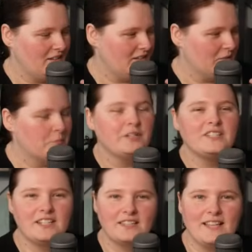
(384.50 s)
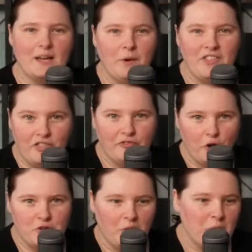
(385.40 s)
printed in the same way that the
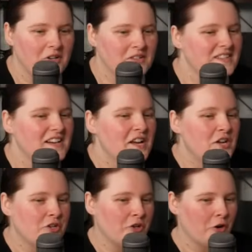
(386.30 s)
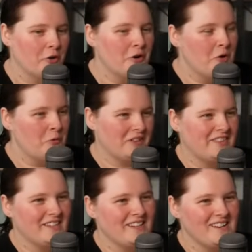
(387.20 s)
Fox one was, with
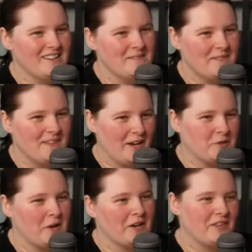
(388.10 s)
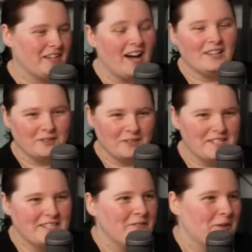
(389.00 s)
the actual kind of color and
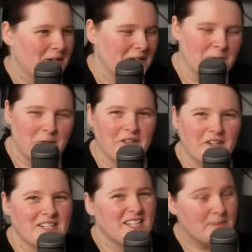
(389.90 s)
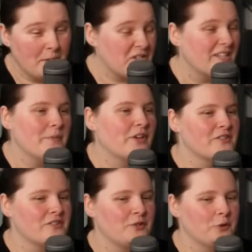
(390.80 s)
stuff on it and whatnot, especially
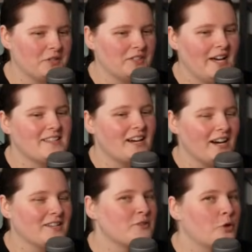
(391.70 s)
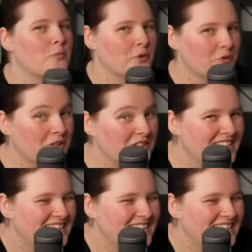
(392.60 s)
because the Northern Lights are so beautiful.